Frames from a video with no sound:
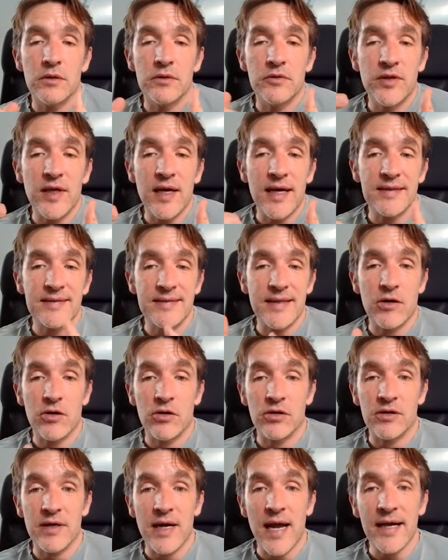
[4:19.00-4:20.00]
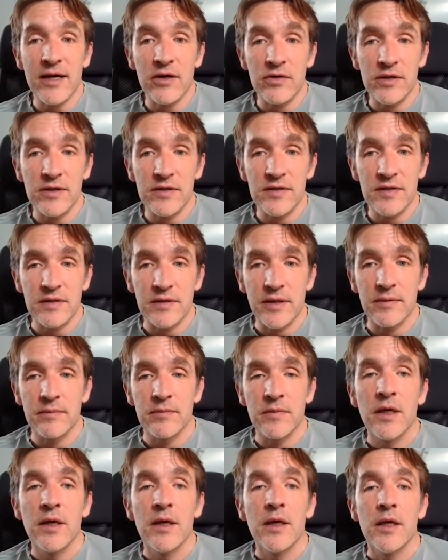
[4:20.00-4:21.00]
data are accurate. Yeah?
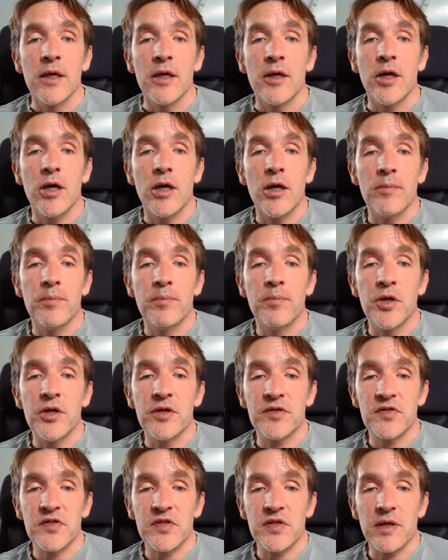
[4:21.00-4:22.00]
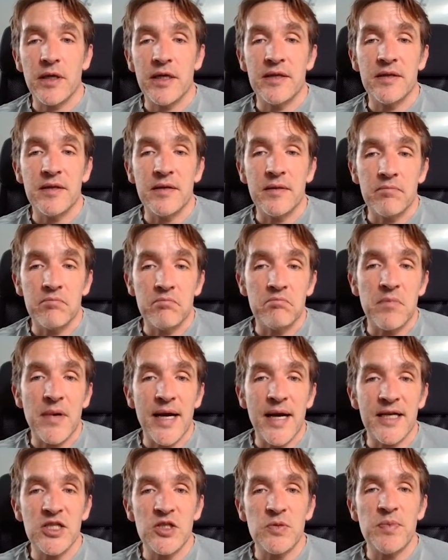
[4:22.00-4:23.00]
But in
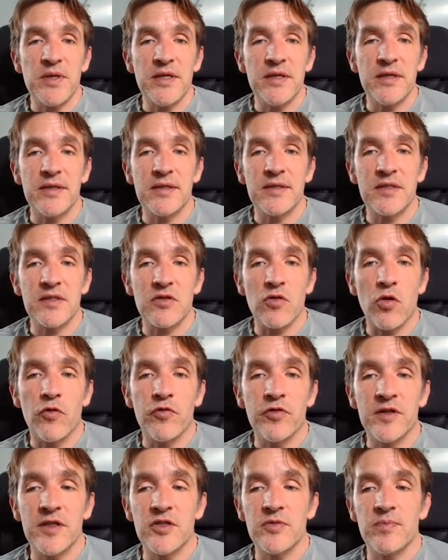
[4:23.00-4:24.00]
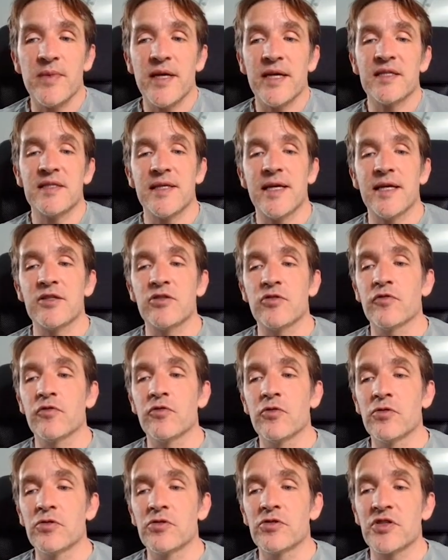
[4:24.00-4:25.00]
my experience, often this makes sense. Of
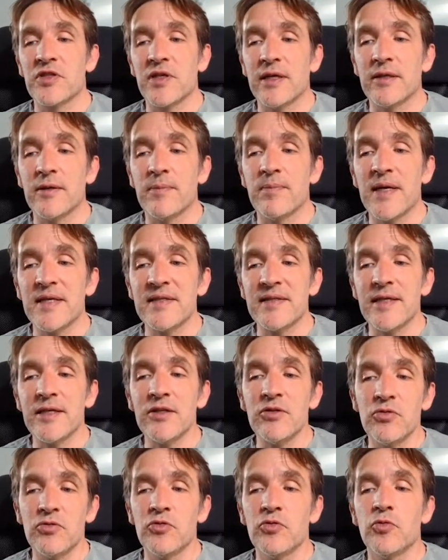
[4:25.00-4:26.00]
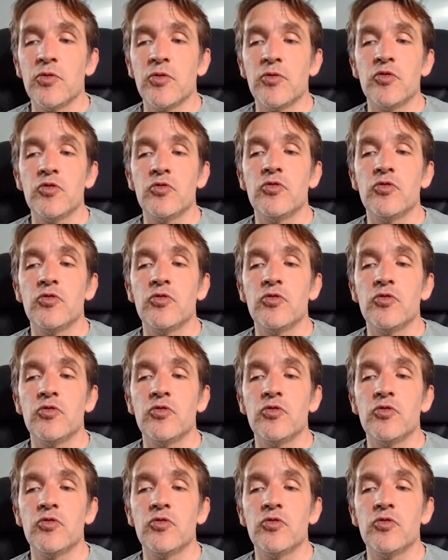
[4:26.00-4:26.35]
course, the best thing to do would to